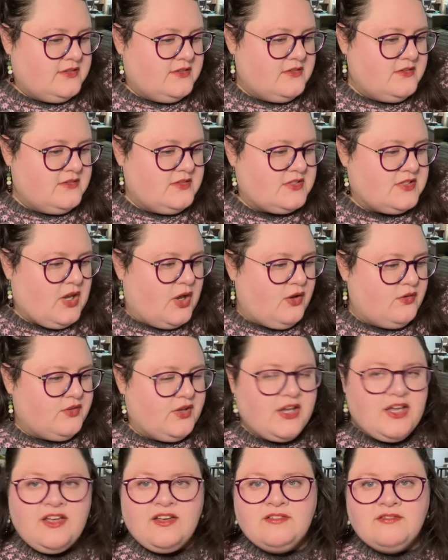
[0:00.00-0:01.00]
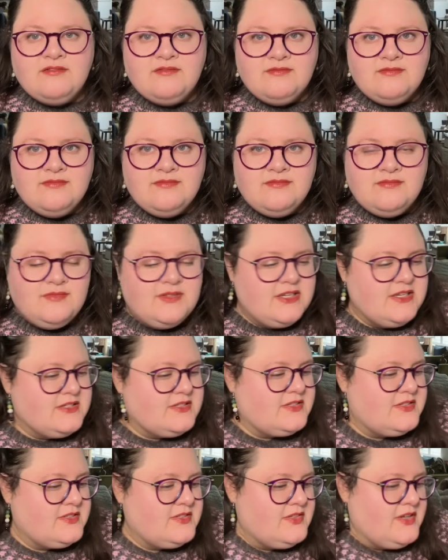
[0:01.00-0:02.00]
solving
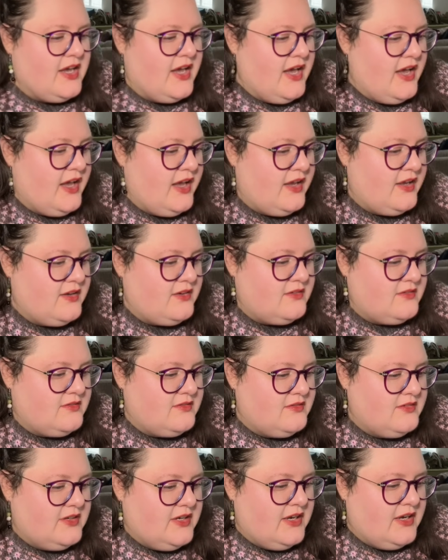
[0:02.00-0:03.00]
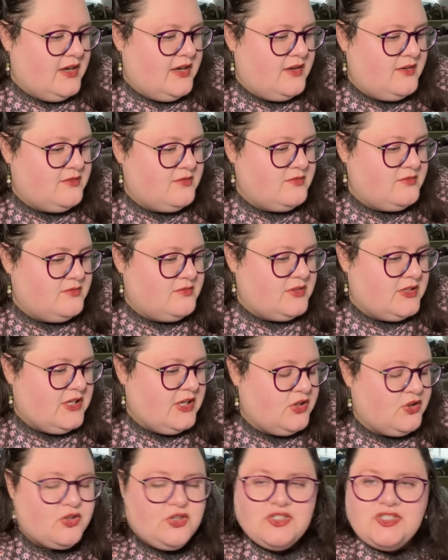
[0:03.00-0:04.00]
this, uh, uh,
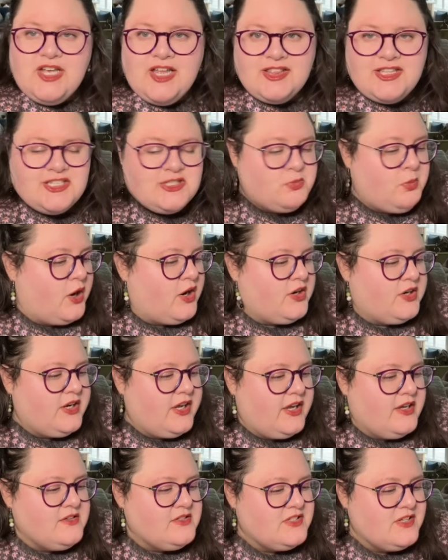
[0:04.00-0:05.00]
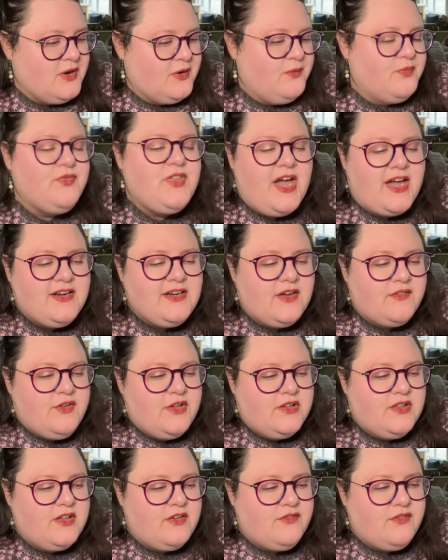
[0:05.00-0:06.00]
killers at this party. So that
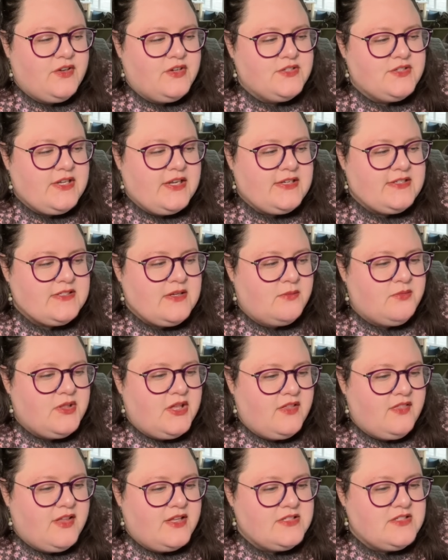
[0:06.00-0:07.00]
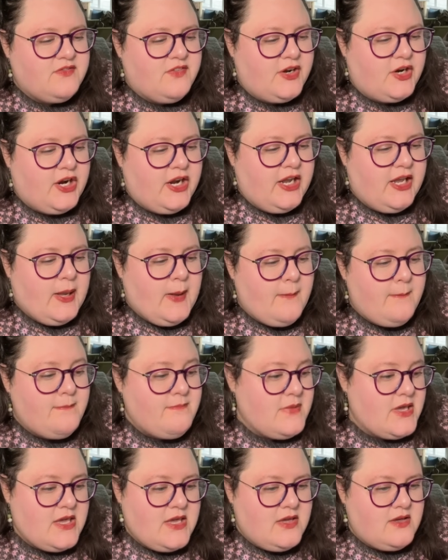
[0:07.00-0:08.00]
definitely feels like something that's very
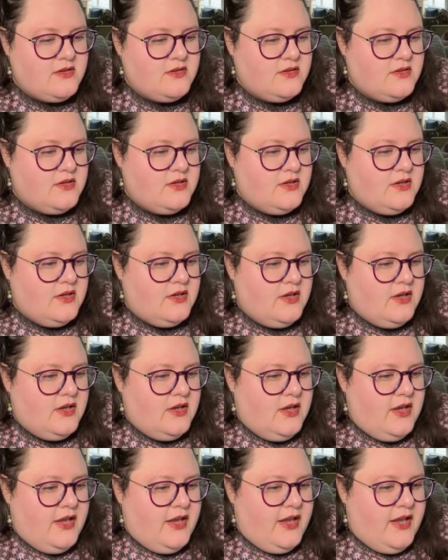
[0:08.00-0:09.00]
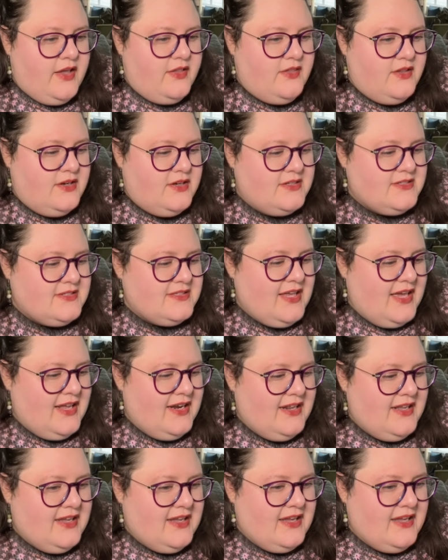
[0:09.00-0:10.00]
me. And then is
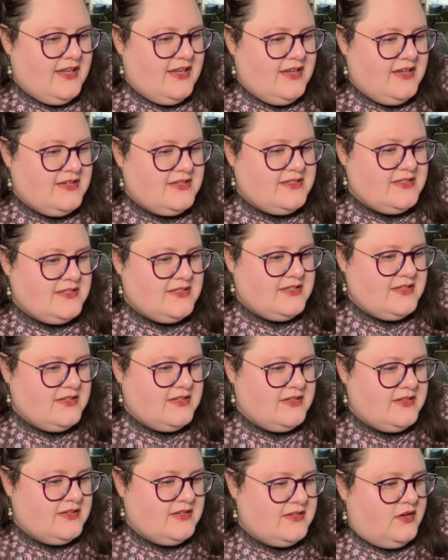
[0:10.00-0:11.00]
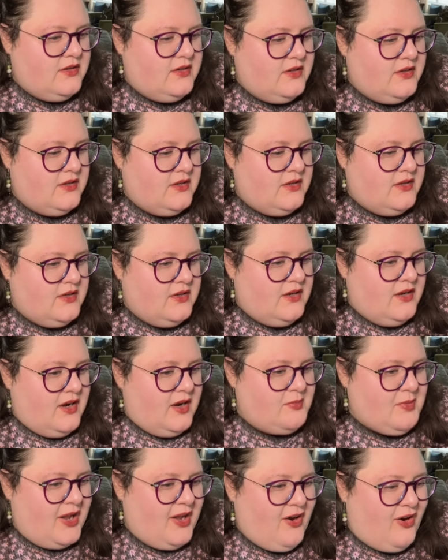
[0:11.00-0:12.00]
that it?
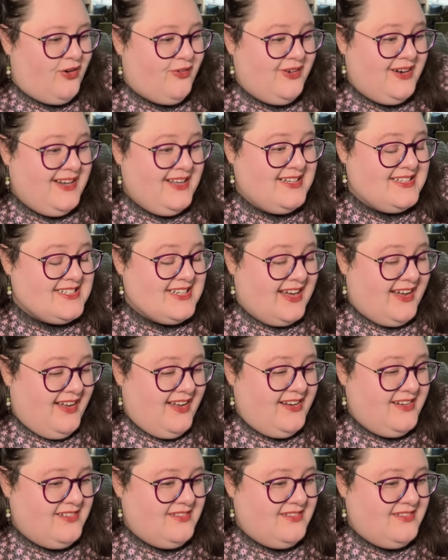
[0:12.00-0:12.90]
Am I already done?